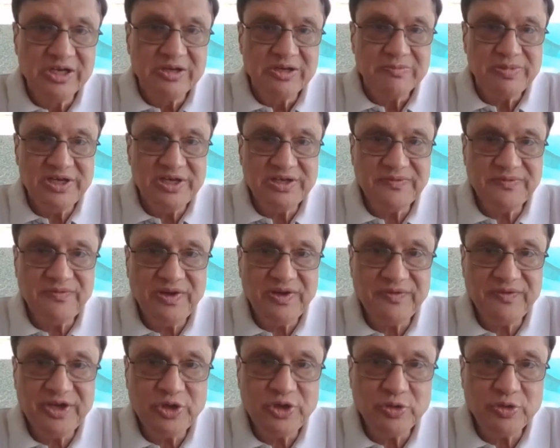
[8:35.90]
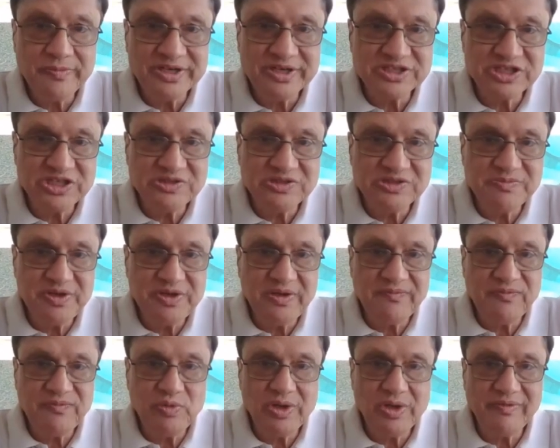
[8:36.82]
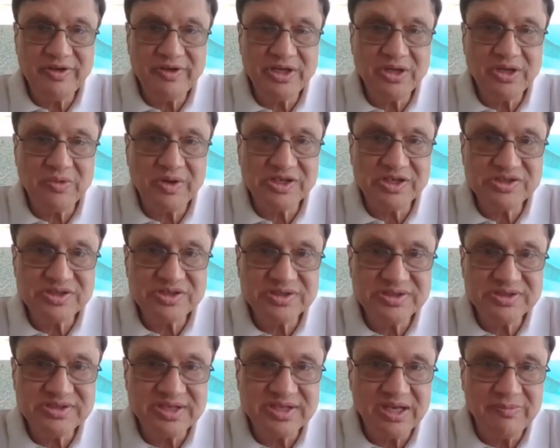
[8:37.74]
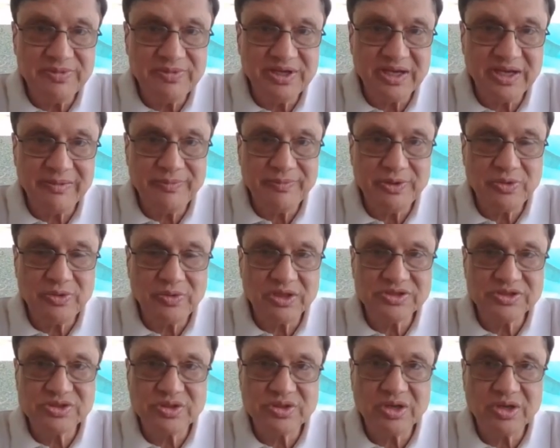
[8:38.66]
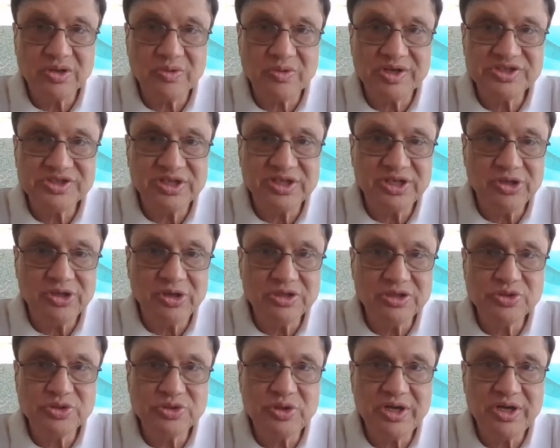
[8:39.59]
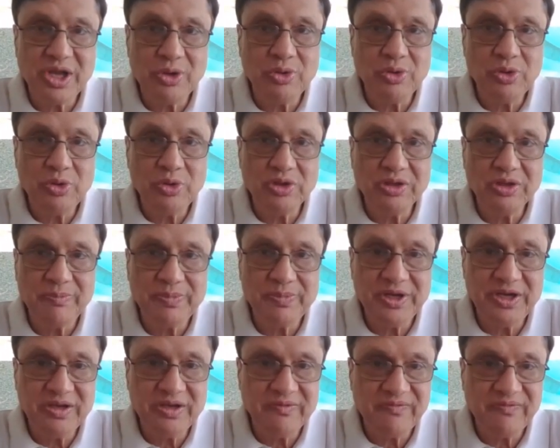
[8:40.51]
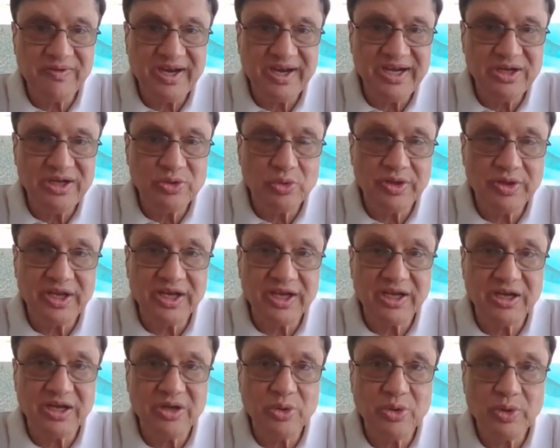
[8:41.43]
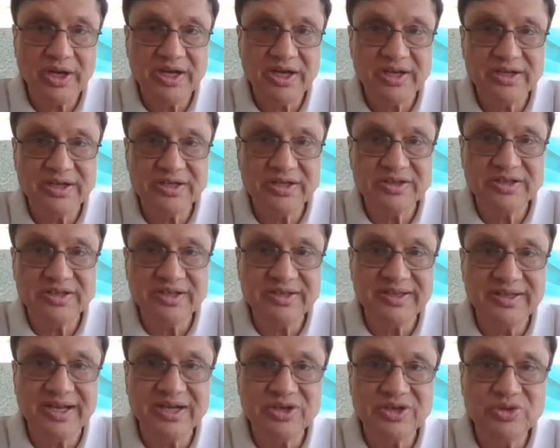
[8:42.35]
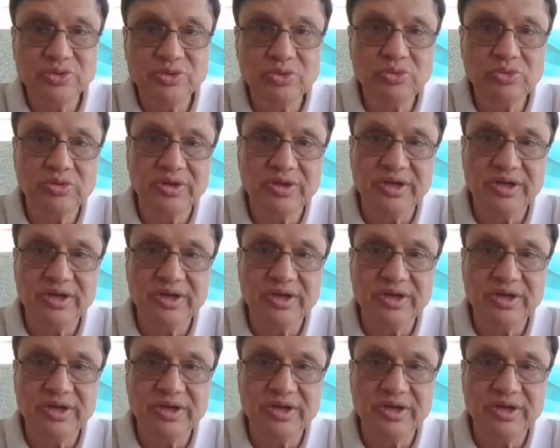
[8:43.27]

Please feel free to message me if you have any questions. I'll be happy to answer a question, and also download the PDF file to take a look at anything that you